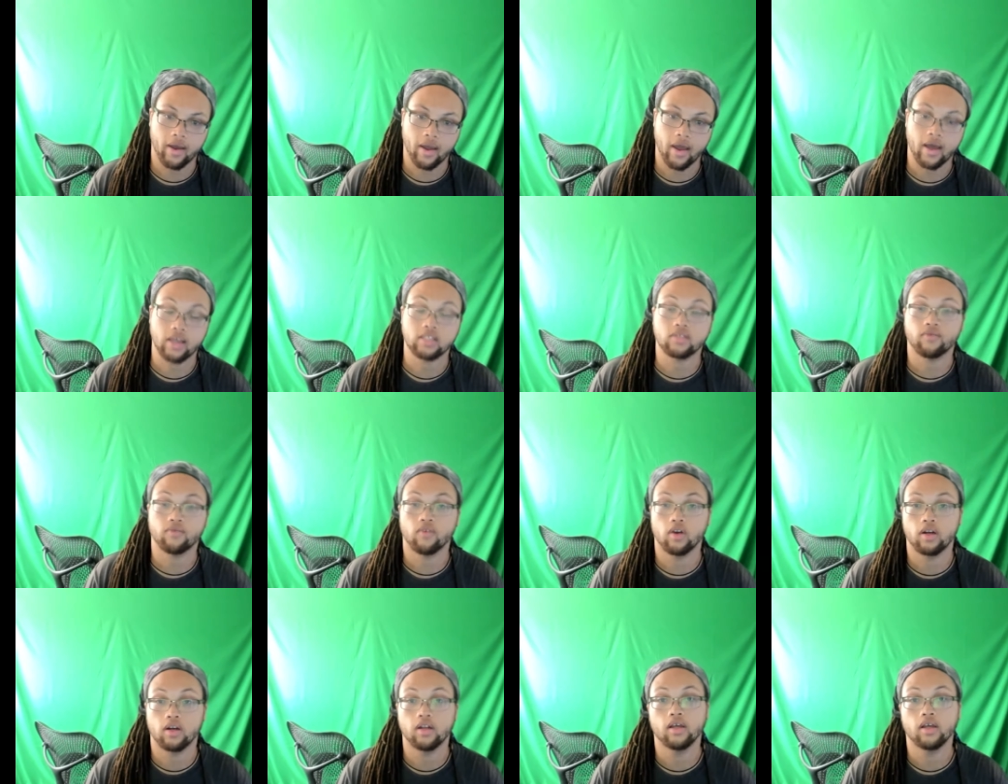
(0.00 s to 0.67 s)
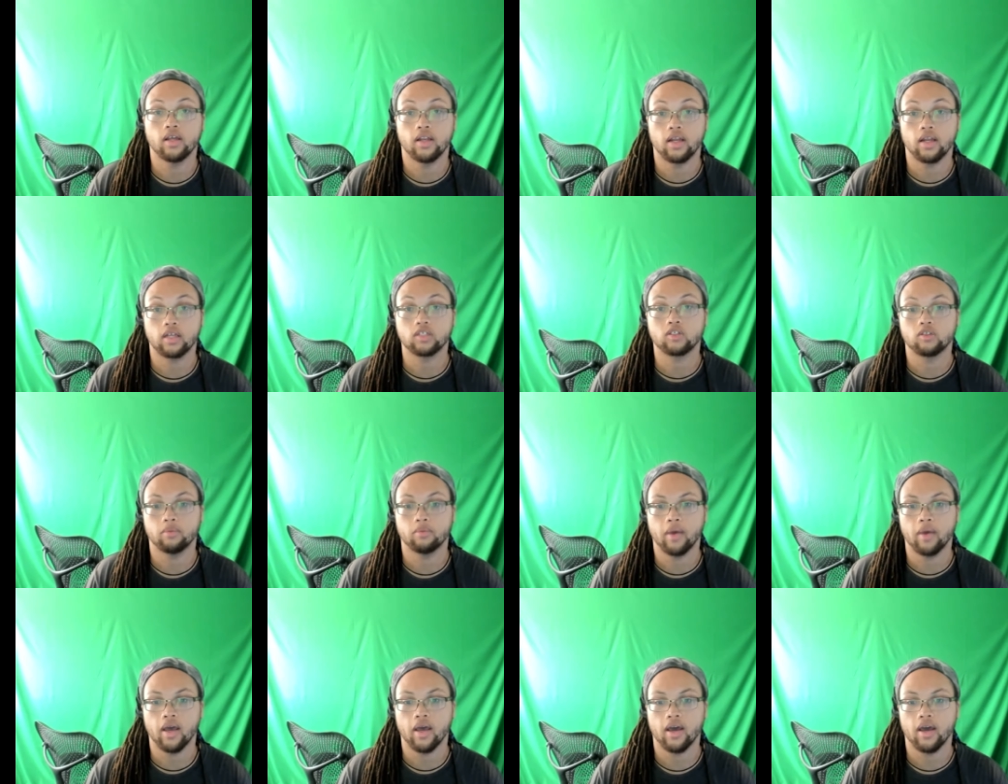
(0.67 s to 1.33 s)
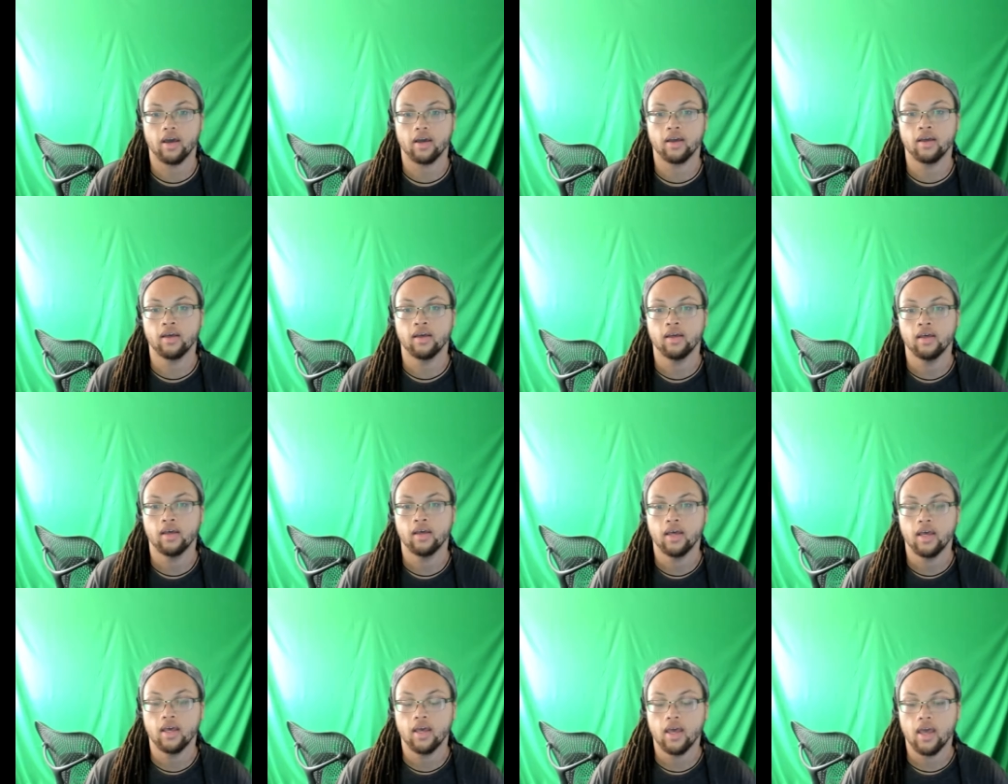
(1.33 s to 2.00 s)
I ask for an extra bag
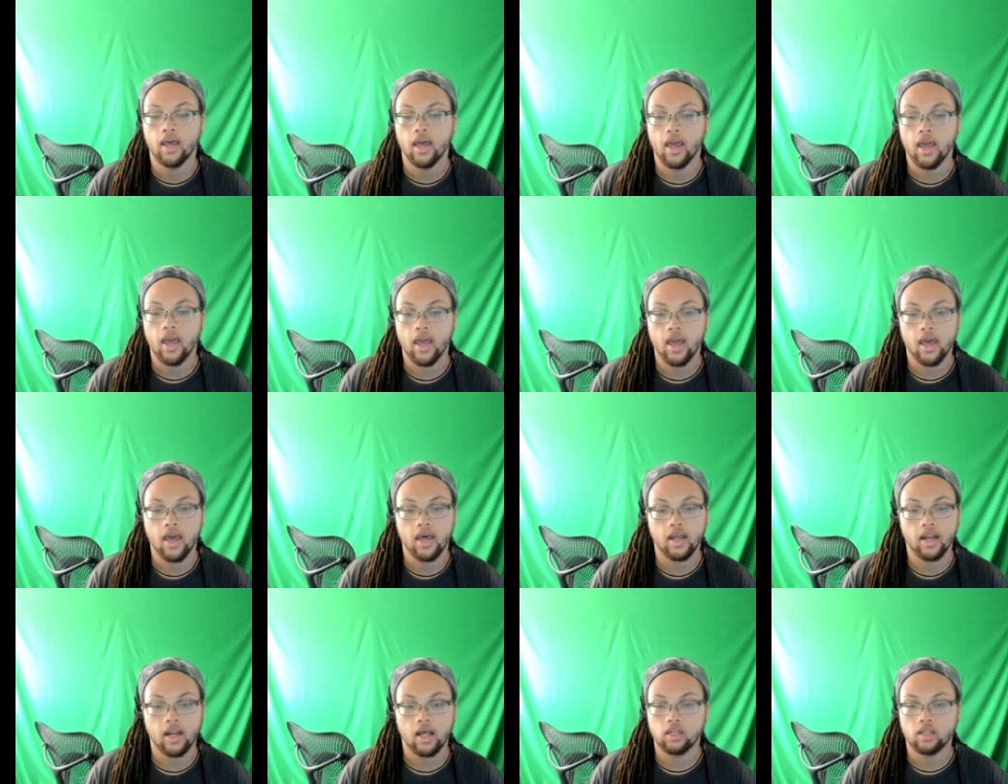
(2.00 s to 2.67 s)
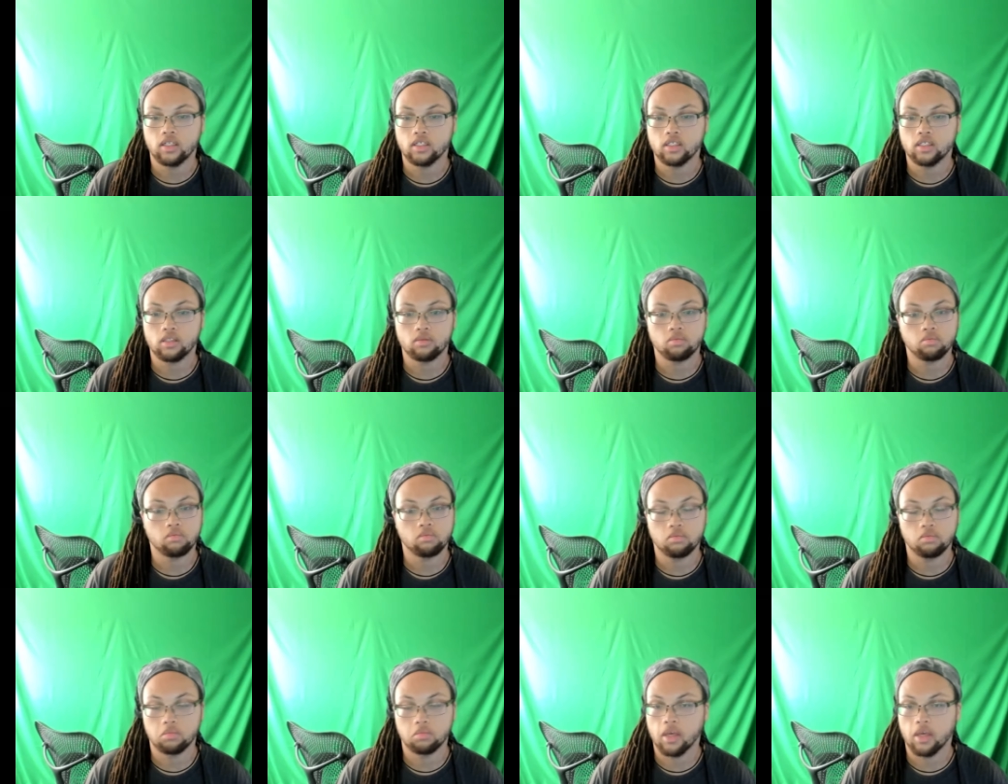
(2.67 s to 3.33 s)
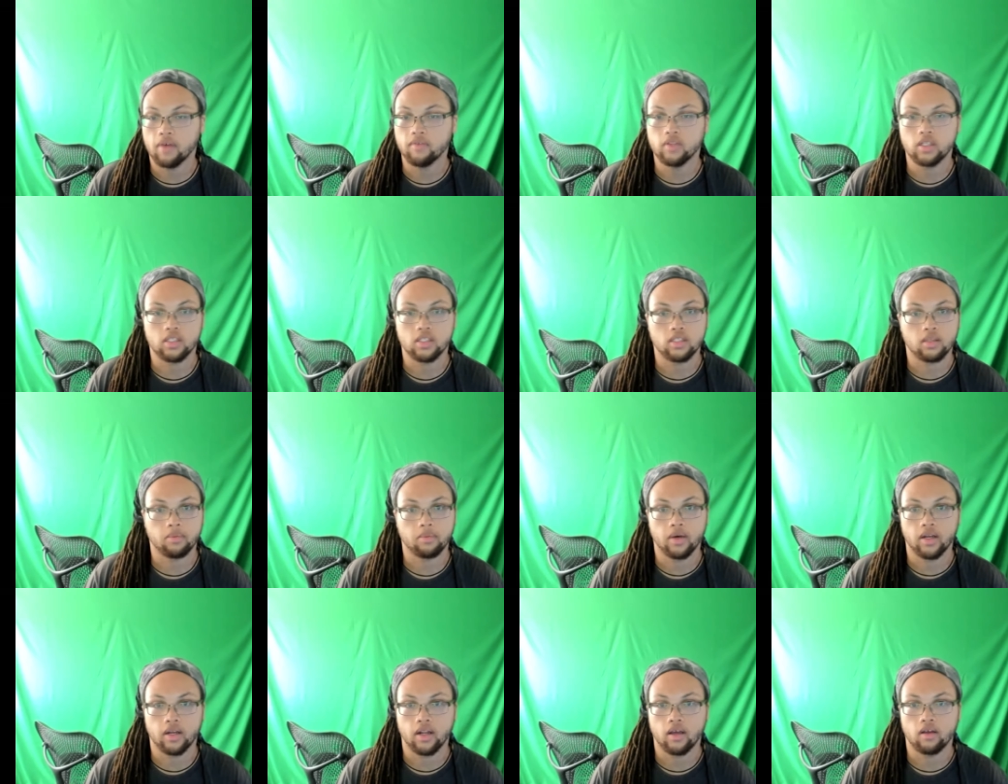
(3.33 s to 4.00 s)
and I'll just give it to
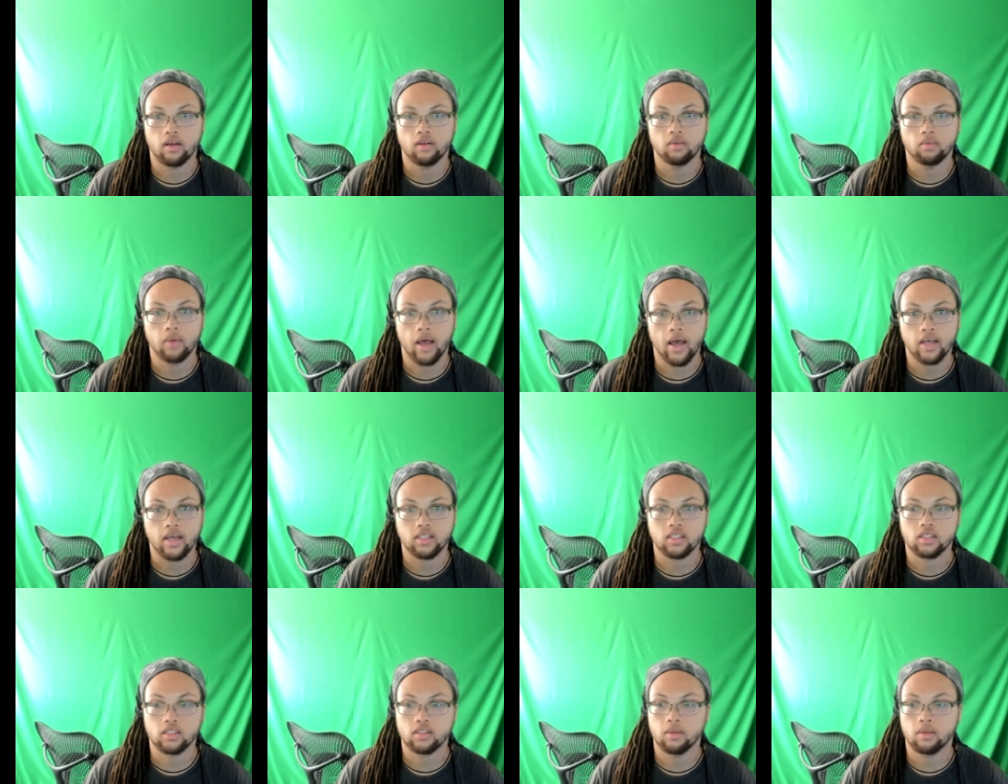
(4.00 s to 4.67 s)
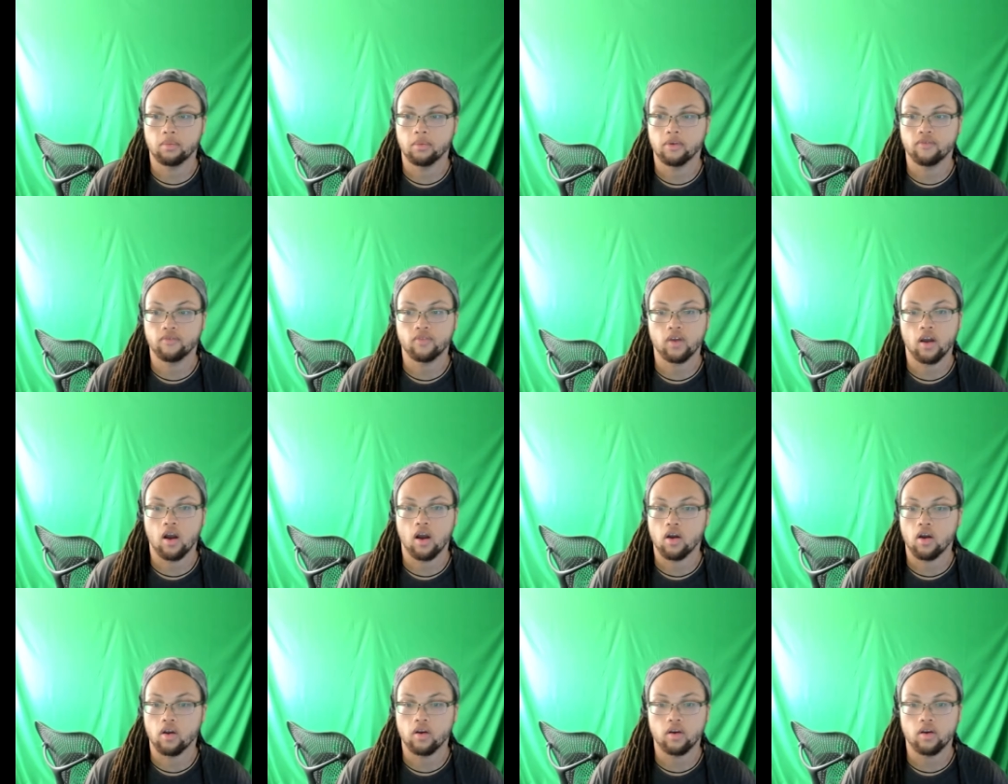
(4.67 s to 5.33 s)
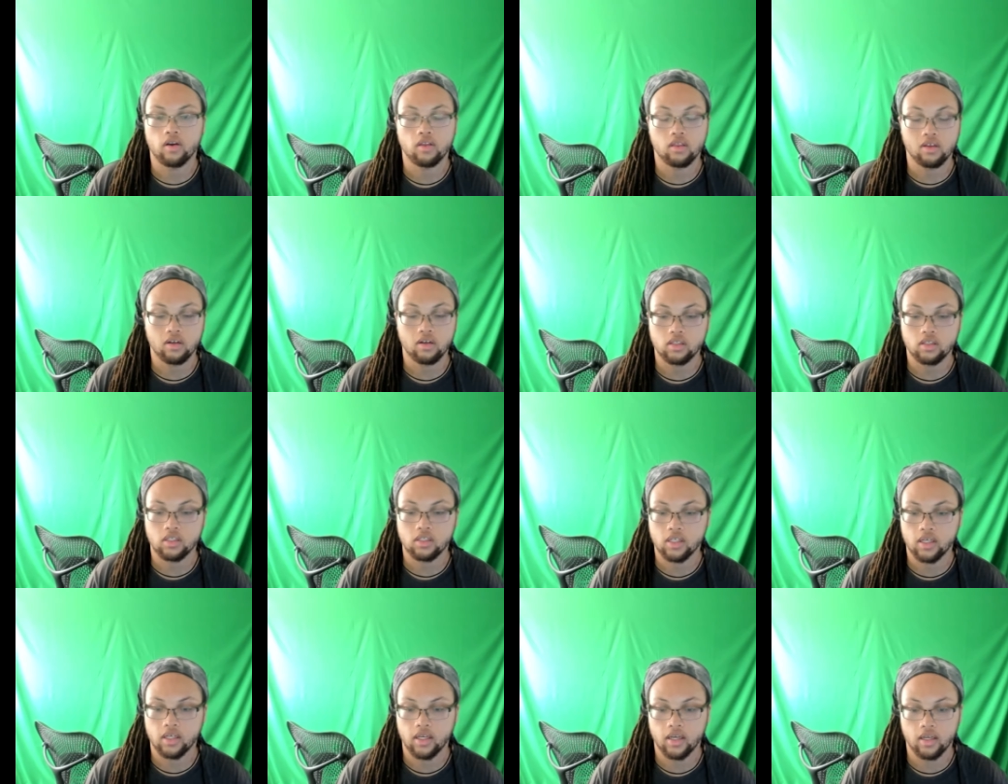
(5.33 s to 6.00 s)
somebody. I'll ask them if they're hungry or
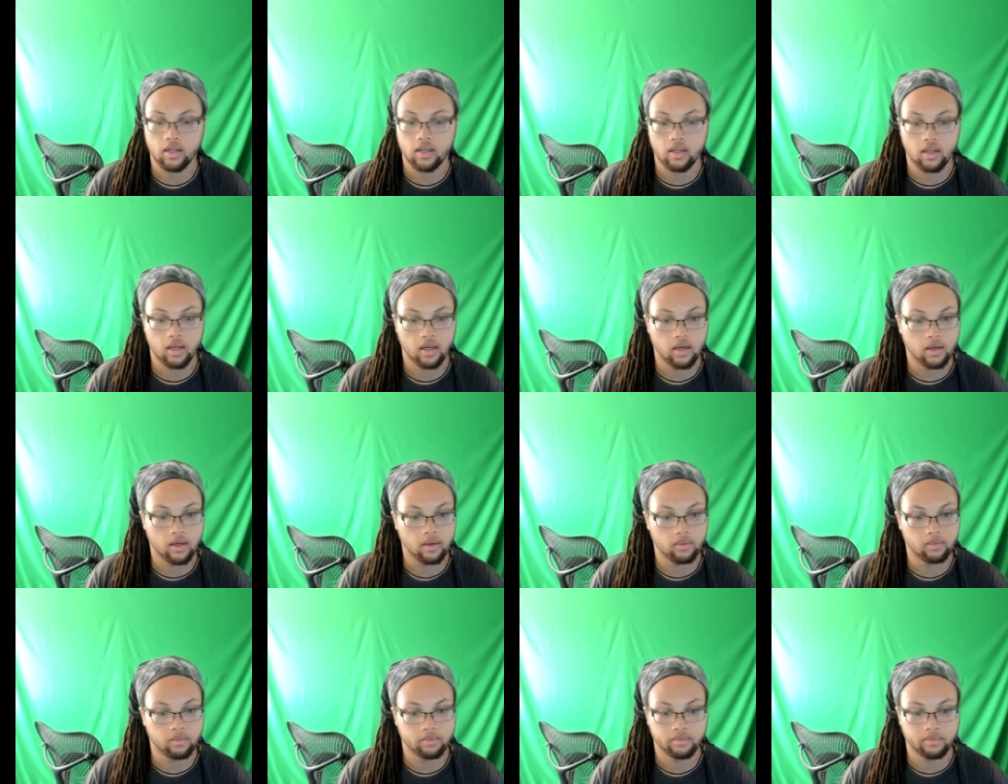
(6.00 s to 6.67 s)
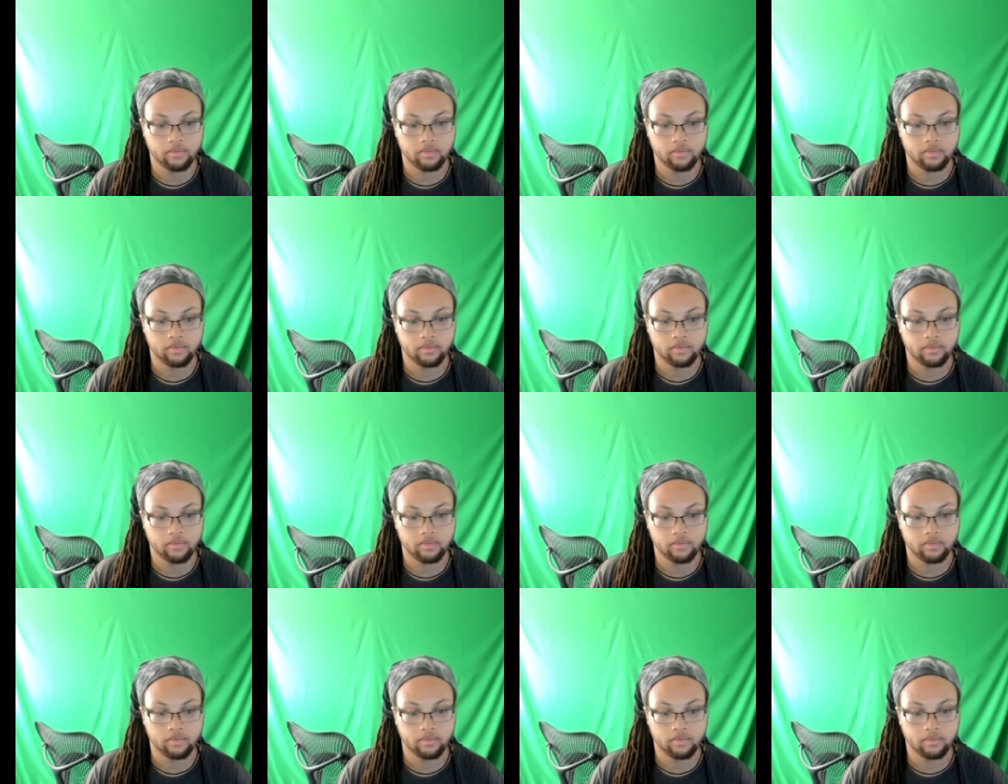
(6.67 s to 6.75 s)
thirsty and I'll